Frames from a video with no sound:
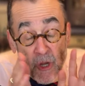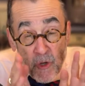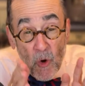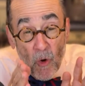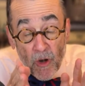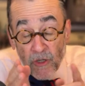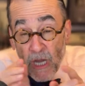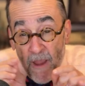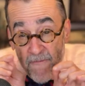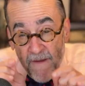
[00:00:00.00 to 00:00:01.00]
Yours,
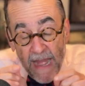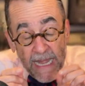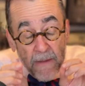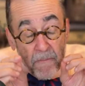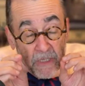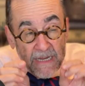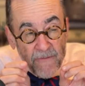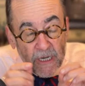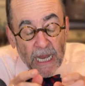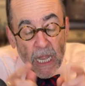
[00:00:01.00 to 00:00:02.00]
Fani, believe it or
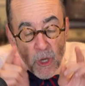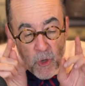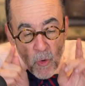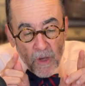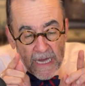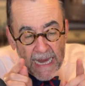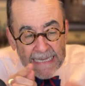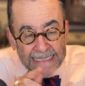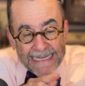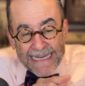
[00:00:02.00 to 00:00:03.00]
not, your
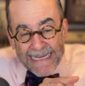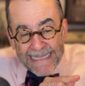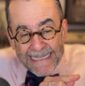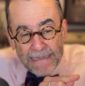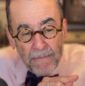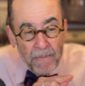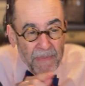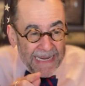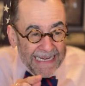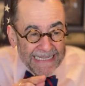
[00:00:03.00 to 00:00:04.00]
case is the
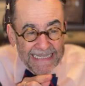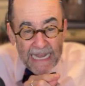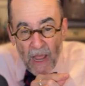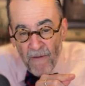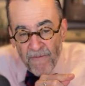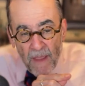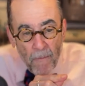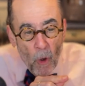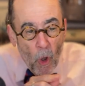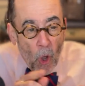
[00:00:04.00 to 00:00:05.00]
biggest of them
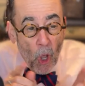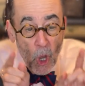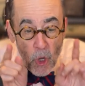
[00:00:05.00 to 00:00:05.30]
all.